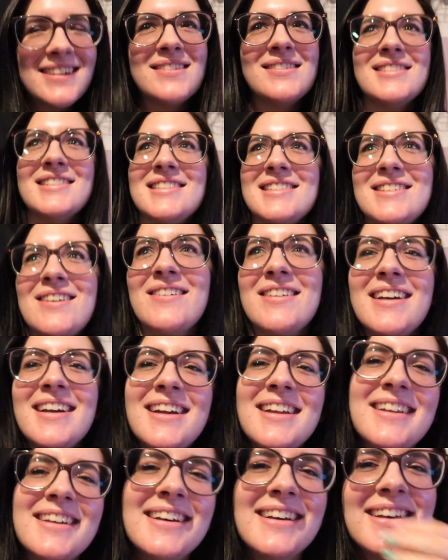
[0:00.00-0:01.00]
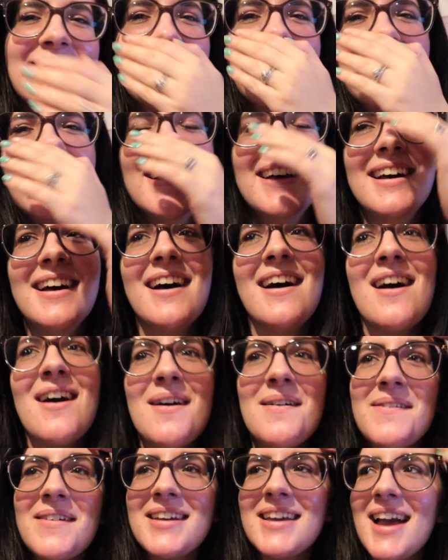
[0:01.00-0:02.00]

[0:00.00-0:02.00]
was so good. Oh my